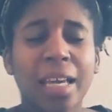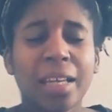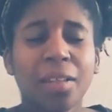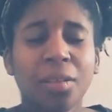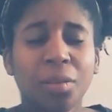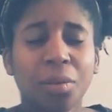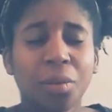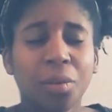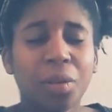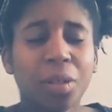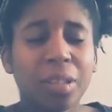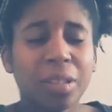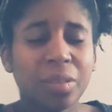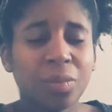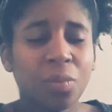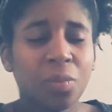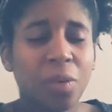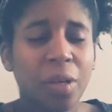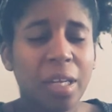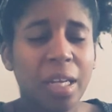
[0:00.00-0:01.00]
The Lord is
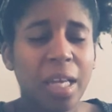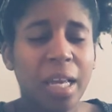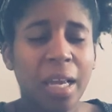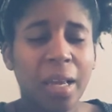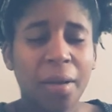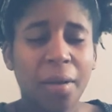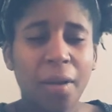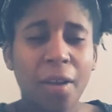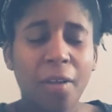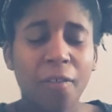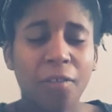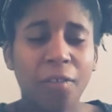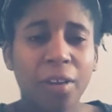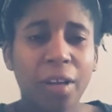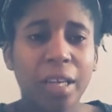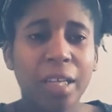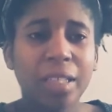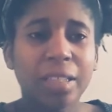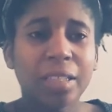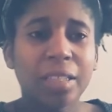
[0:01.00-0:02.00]
winning for
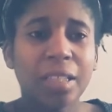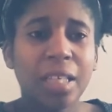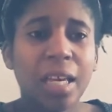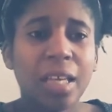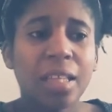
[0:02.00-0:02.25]
us.